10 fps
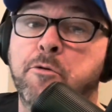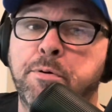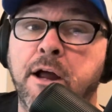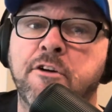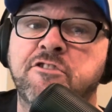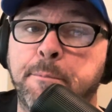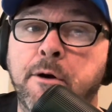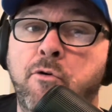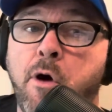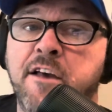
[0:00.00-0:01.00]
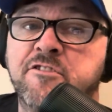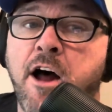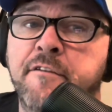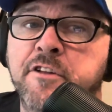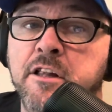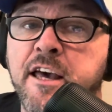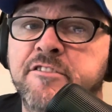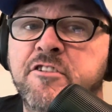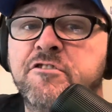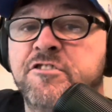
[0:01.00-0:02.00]
players have been crossed off the
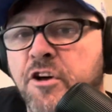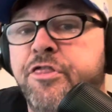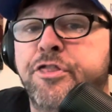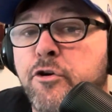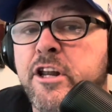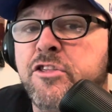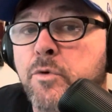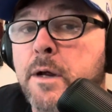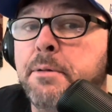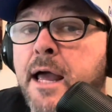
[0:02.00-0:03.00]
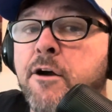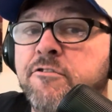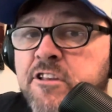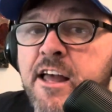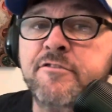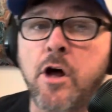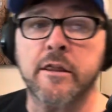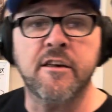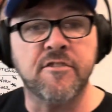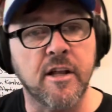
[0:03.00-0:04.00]
list. There's still 33 players left on
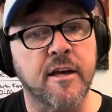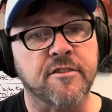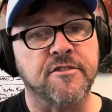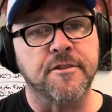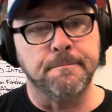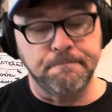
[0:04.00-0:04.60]
this list.